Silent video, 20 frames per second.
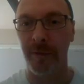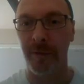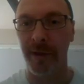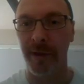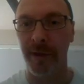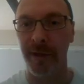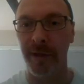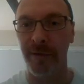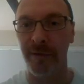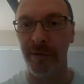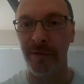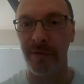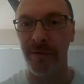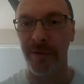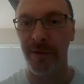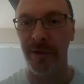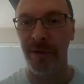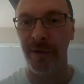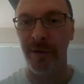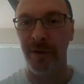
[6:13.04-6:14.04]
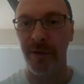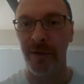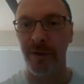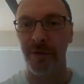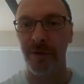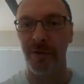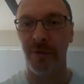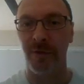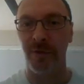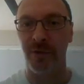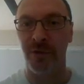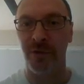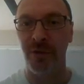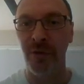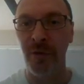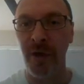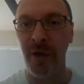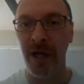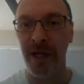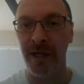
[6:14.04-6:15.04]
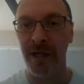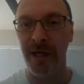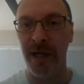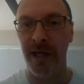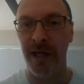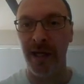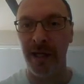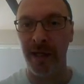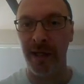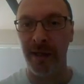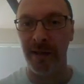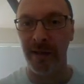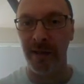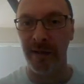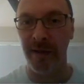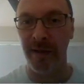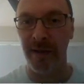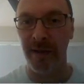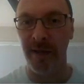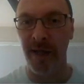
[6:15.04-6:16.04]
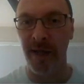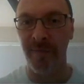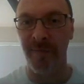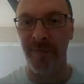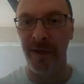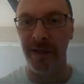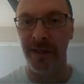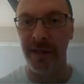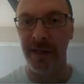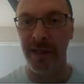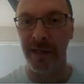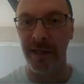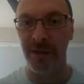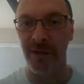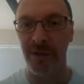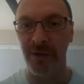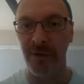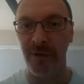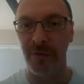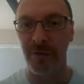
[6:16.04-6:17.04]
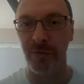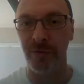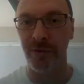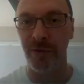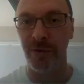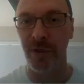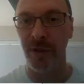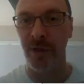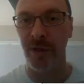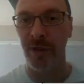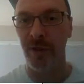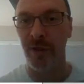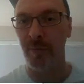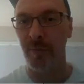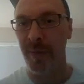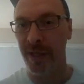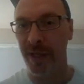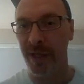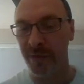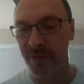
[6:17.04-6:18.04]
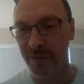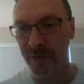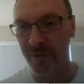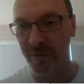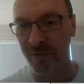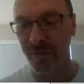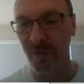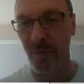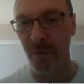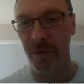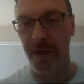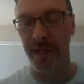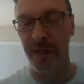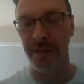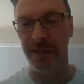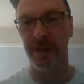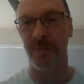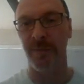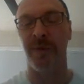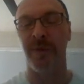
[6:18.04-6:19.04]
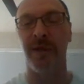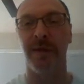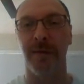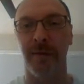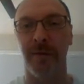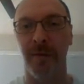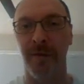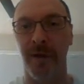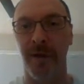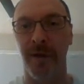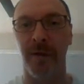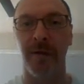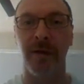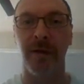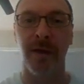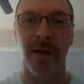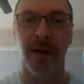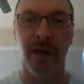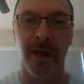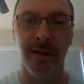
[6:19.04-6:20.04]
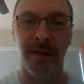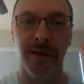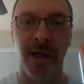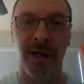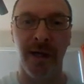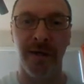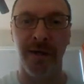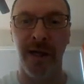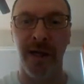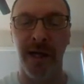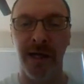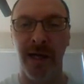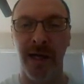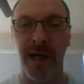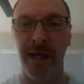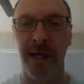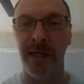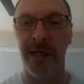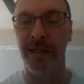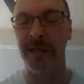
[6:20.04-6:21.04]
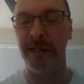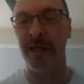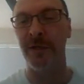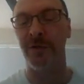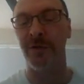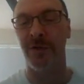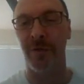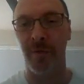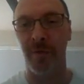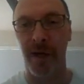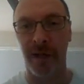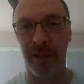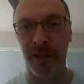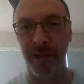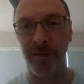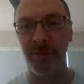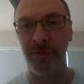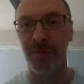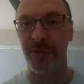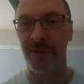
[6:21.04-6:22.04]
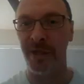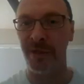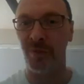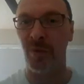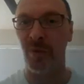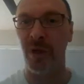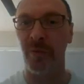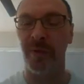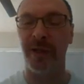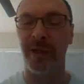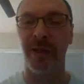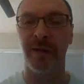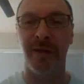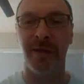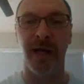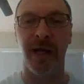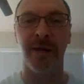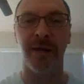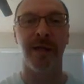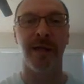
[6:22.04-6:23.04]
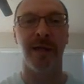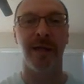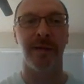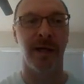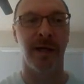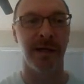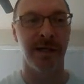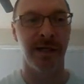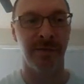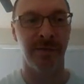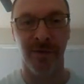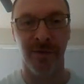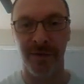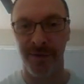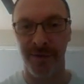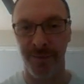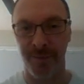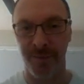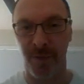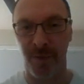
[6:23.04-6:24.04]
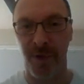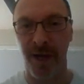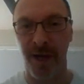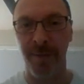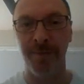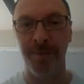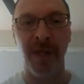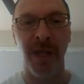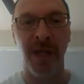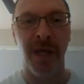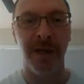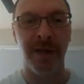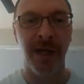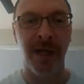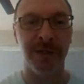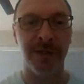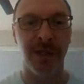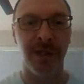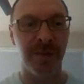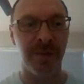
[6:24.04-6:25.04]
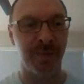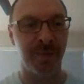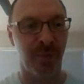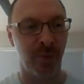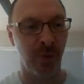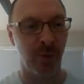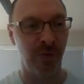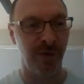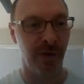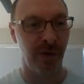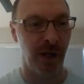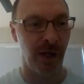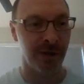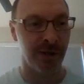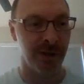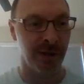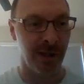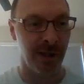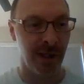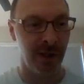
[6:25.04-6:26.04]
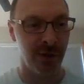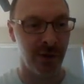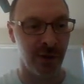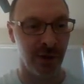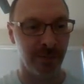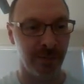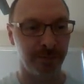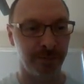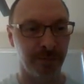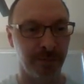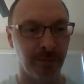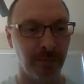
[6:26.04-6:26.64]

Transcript: Right? So 2 FADH2s make the 4 ATP that are there, and not NADH directly. So that's why we get that difference. All right. Next comes pyruvate oxidation.